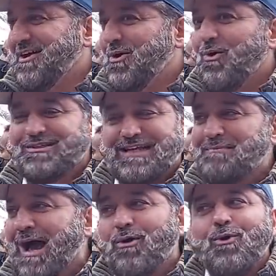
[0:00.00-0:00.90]
or
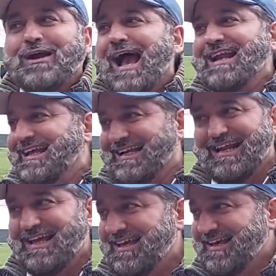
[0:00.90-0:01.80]
somehow
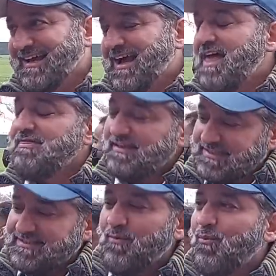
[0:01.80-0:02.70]
organically. This
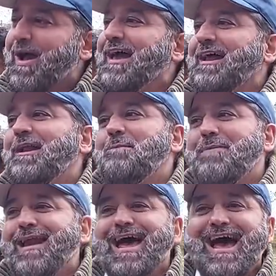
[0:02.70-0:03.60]
is a
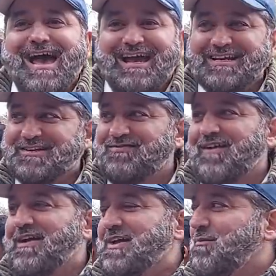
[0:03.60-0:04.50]
well-planned,
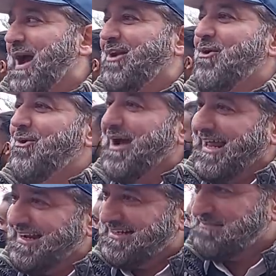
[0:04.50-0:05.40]
very
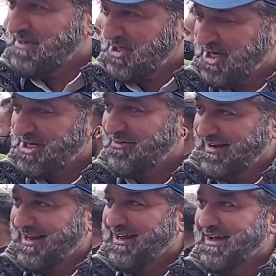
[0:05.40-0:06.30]
well-oiled
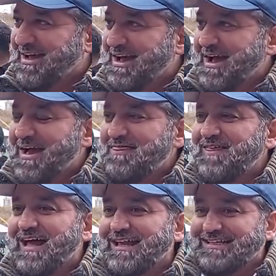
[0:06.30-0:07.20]
machinery
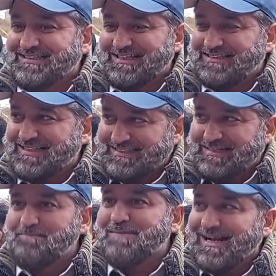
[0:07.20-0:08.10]
that is
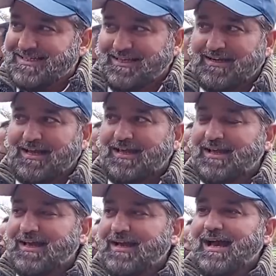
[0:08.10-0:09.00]
systematically
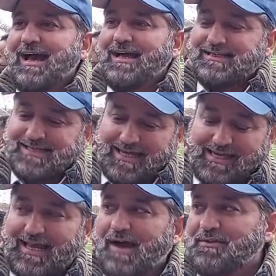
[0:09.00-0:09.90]

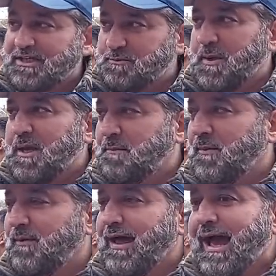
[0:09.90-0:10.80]
taking out these
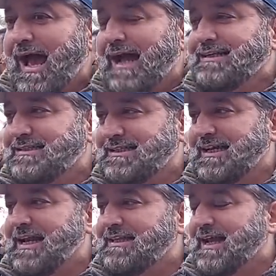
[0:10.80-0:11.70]
people and
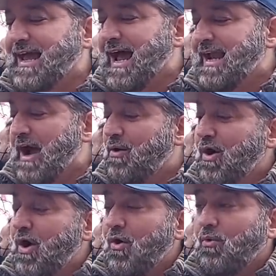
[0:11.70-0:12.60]
stealing their land. Now,
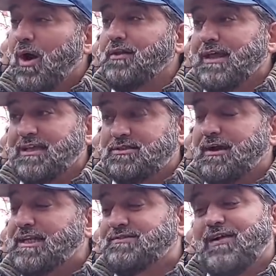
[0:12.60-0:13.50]
what
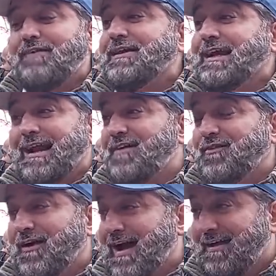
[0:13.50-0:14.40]
Israel is very
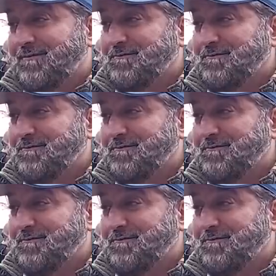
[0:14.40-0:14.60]
clever at